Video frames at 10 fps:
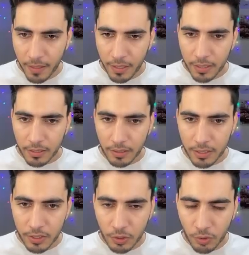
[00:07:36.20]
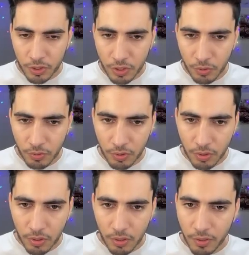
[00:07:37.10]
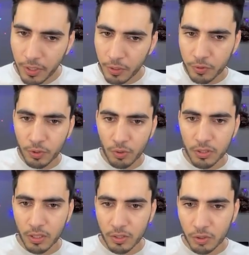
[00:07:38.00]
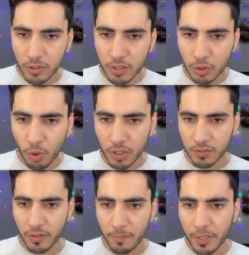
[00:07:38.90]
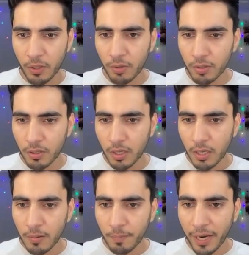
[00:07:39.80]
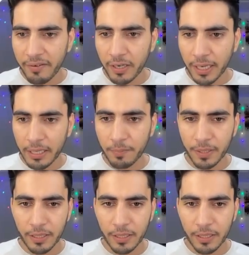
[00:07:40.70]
this source to new source. So this source will be your private IP,